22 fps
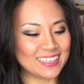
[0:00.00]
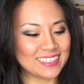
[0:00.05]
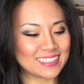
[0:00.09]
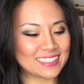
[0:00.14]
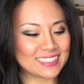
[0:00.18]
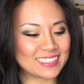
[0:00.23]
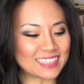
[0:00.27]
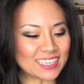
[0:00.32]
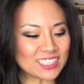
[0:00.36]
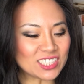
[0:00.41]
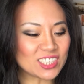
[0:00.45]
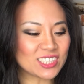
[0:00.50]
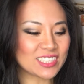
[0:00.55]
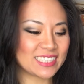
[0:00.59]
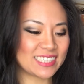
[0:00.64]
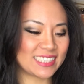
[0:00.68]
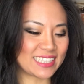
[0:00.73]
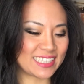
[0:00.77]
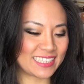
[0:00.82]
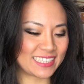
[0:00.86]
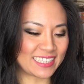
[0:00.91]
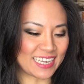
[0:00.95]
Such
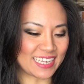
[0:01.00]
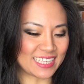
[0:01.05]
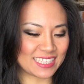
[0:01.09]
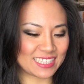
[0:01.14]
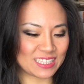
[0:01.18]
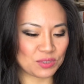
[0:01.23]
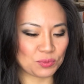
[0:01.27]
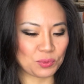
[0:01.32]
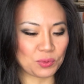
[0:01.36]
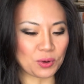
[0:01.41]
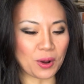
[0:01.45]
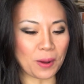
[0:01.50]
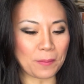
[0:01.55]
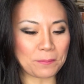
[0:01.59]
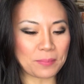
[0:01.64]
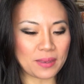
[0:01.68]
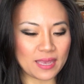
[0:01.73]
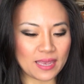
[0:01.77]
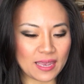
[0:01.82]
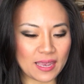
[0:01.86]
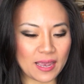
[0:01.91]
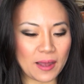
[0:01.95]
success will
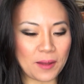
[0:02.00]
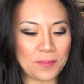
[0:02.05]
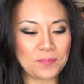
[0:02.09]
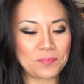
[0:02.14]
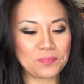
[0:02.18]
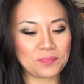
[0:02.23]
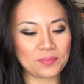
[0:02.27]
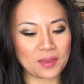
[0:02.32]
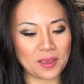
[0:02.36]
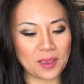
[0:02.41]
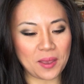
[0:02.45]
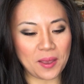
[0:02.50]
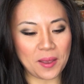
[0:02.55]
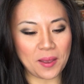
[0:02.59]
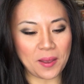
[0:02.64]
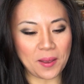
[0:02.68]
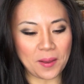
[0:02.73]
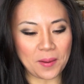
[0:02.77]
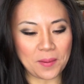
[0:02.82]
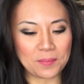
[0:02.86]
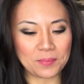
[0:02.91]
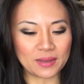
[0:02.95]
appear,
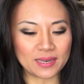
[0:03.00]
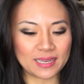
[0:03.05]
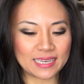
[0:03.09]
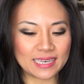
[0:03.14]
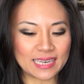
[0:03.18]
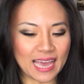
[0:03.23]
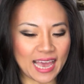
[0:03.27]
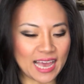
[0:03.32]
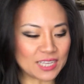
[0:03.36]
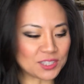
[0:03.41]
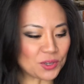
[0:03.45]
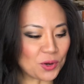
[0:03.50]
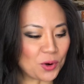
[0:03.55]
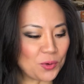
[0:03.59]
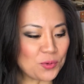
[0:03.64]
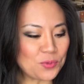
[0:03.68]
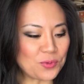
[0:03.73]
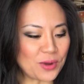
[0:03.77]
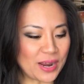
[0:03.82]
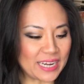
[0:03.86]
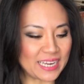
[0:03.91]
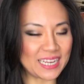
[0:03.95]
but it has
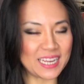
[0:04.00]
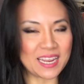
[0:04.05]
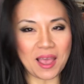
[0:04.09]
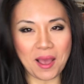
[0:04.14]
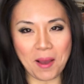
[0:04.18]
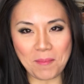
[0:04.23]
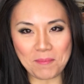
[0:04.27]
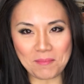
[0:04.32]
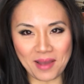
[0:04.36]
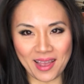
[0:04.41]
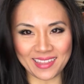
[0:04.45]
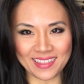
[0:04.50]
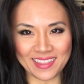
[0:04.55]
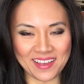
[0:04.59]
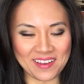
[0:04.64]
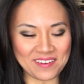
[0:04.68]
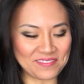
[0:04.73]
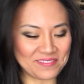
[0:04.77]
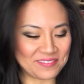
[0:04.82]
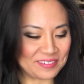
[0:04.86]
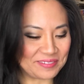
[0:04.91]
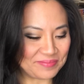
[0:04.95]
already, my
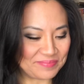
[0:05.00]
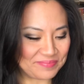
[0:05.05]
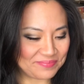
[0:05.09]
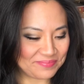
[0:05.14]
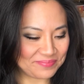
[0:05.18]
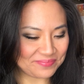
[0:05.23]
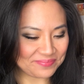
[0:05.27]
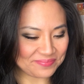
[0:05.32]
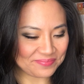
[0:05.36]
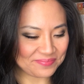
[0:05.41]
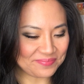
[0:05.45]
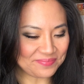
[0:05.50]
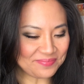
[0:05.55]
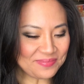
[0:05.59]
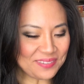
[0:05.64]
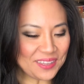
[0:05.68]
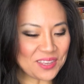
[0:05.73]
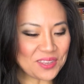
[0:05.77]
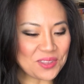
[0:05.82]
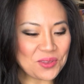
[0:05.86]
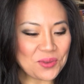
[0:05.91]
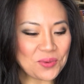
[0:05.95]
love.
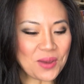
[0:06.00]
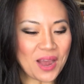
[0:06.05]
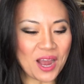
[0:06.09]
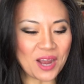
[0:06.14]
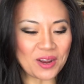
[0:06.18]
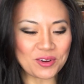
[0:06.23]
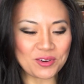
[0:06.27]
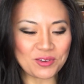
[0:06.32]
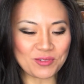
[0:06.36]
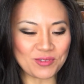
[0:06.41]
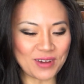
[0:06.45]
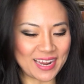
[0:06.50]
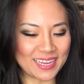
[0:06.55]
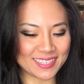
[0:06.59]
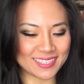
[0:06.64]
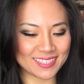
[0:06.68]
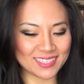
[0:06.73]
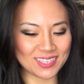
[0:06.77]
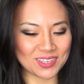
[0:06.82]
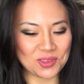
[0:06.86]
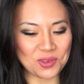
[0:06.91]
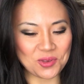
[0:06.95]
You are
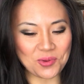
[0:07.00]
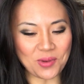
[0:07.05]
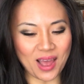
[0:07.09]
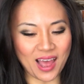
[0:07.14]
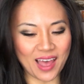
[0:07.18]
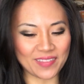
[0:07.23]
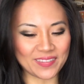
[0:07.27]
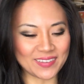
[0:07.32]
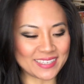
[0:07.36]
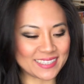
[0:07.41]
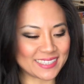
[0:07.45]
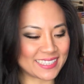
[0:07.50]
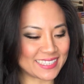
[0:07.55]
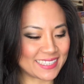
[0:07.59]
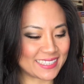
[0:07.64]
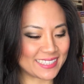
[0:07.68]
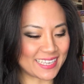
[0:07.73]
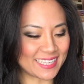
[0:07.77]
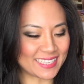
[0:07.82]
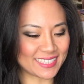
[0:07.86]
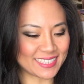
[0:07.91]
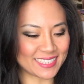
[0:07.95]
grace. You are the
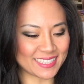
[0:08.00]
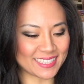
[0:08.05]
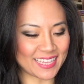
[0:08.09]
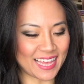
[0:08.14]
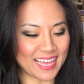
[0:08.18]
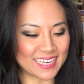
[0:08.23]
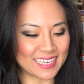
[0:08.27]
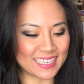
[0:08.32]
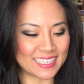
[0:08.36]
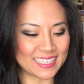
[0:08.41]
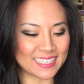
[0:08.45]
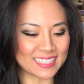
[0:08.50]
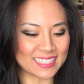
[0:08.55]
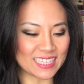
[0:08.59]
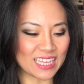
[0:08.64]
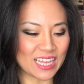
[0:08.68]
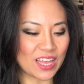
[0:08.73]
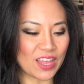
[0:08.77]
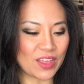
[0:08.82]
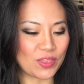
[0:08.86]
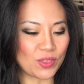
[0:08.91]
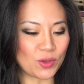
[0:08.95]
successes that is
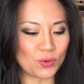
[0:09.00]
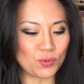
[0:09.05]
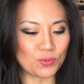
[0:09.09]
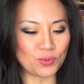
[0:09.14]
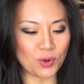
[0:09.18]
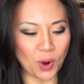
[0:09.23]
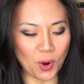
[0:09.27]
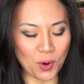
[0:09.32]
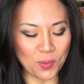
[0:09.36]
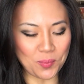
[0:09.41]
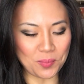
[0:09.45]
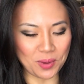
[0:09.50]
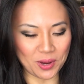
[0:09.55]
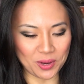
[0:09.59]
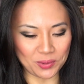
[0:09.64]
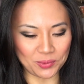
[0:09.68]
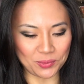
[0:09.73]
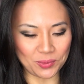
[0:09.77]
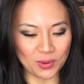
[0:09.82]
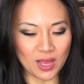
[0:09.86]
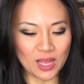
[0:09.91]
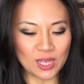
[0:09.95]
the role
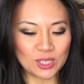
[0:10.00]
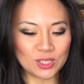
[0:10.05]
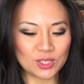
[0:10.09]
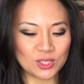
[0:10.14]
model.